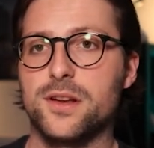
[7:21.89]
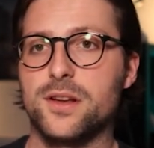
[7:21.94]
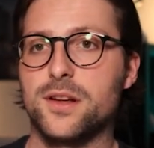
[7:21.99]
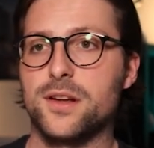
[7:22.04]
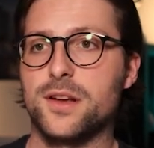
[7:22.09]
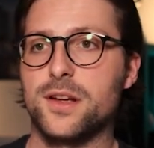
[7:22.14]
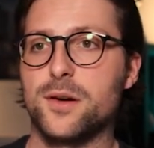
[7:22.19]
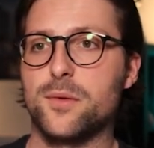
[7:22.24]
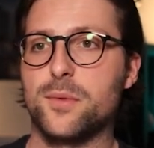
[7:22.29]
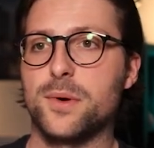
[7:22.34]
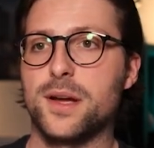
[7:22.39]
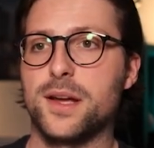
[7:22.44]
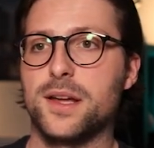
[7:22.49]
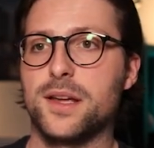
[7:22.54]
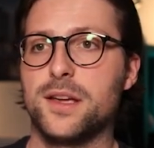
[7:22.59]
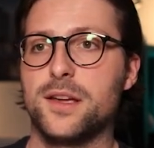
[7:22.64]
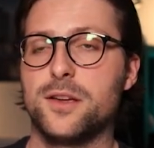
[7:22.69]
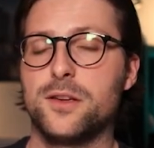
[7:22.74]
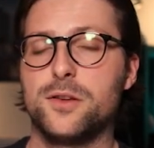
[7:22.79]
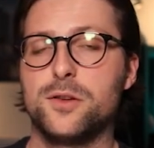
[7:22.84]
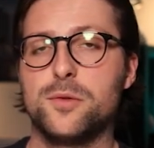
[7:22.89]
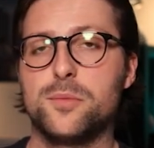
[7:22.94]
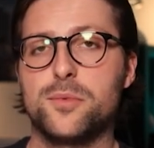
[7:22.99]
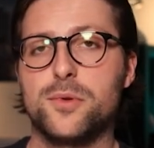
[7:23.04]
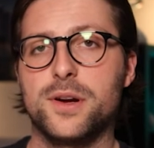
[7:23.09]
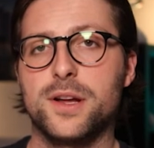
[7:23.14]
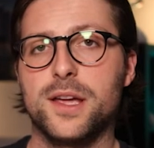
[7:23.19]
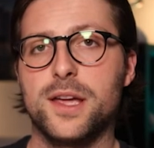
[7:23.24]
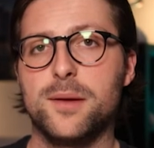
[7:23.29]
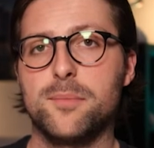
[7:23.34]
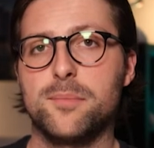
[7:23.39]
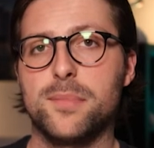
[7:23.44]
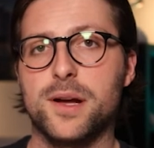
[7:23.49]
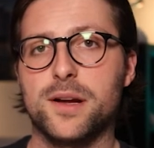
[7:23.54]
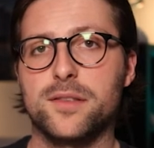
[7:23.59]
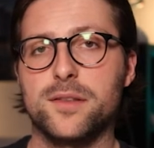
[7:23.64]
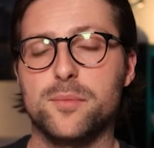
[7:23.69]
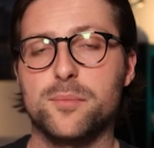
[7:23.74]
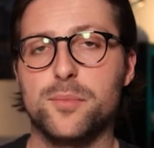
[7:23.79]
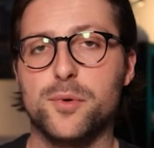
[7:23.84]
Now that way, you bring
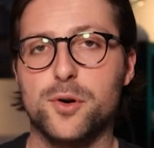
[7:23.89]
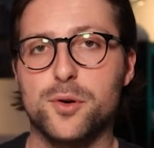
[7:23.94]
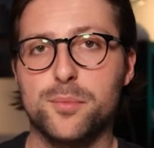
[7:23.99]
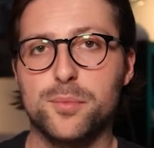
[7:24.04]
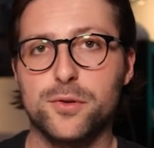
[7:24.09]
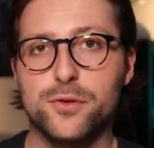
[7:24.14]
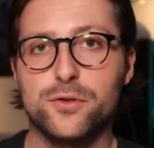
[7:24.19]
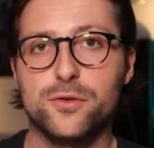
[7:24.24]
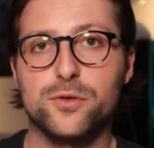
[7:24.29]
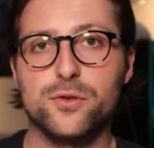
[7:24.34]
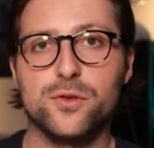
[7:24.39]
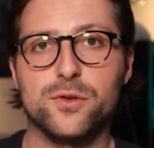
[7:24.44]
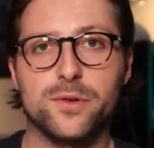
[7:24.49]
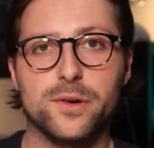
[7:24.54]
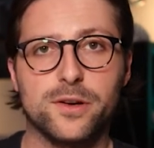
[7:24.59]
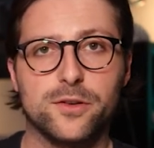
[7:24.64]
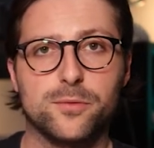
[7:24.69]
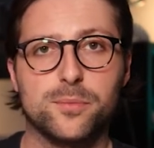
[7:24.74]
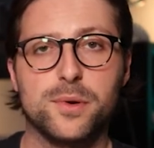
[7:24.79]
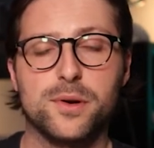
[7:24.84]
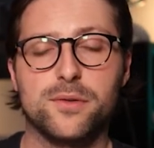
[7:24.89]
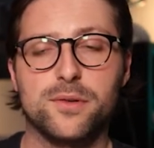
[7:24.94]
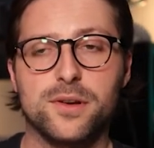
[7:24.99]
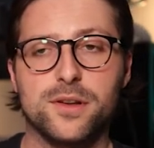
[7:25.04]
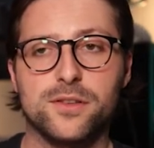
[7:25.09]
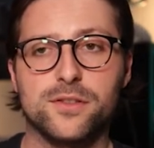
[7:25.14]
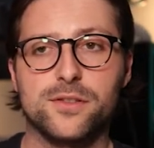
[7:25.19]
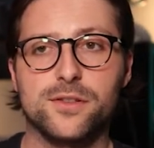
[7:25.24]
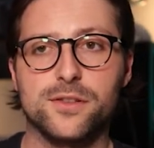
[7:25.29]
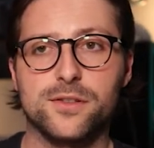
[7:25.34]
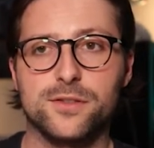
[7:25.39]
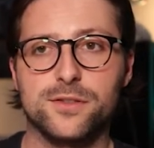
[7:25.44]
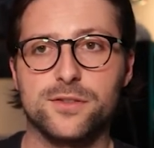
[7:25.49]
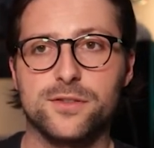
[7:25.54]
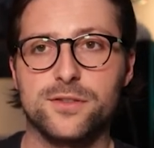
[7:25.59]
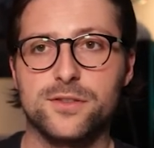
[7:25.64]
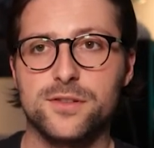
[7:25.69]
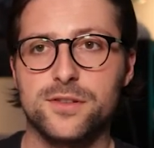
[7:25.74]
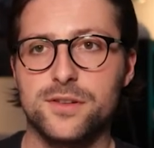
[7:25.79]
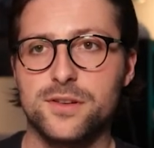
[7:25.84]
impact and purpose to your
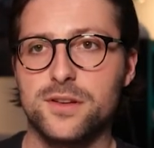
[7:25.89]
experiences.